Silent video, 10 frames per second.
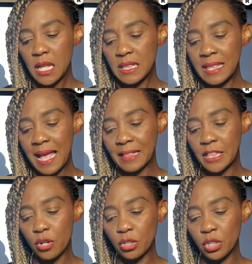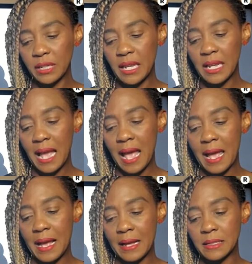that they're looking
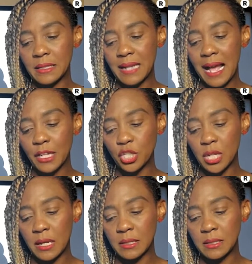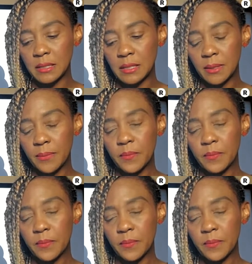at not just